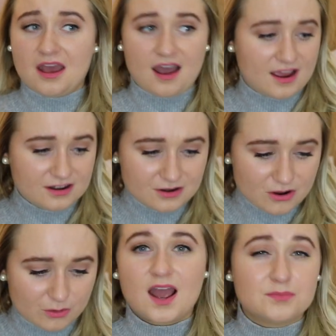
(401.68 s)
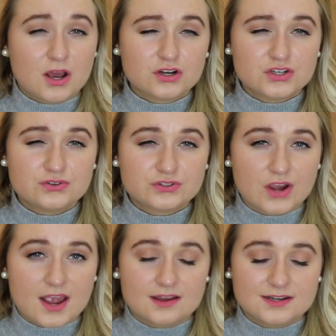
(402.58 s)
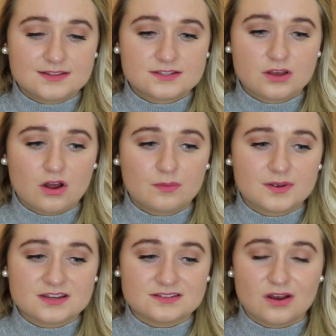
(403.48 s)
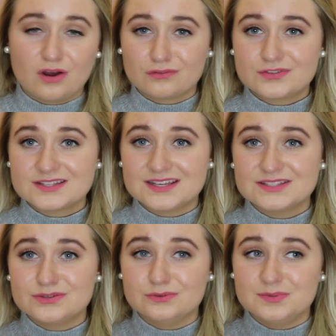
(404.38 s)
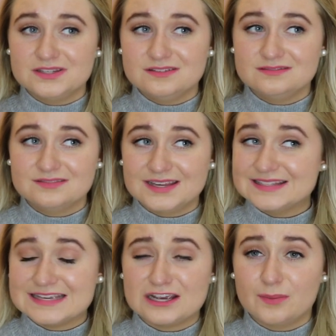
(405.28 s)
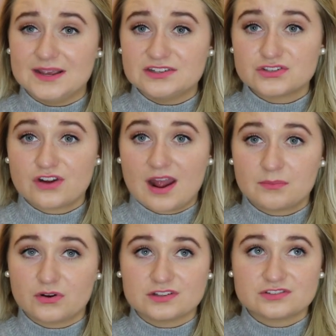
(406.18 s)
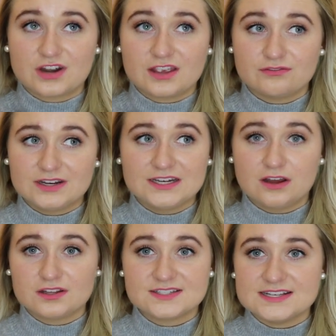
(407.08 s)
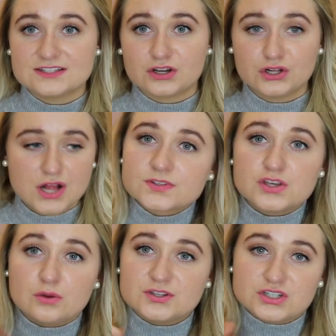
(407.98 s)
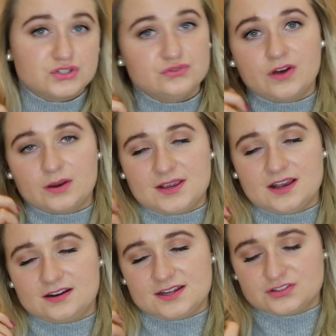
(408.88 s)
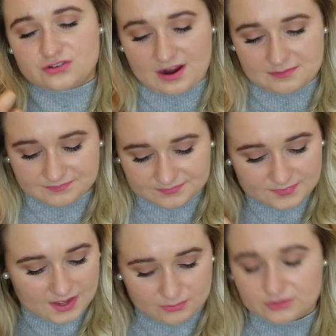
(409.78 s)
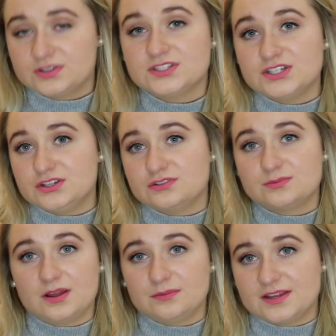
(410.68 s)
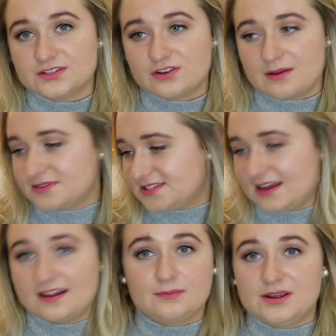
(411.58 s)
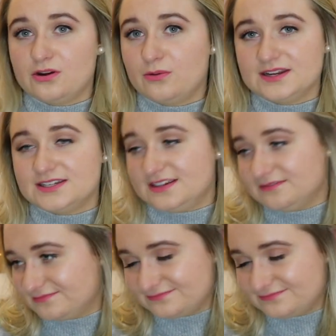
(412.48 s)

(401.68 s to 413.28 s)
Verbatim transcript: I don't know. I'm not gonna do a try on in this haul because all of these things you will be like seeing on my Instagram, or else they're like really not seasonal. So be sure to follow me on Instagram. I will continue to plug my Instagram. It's at anna mae dot y t.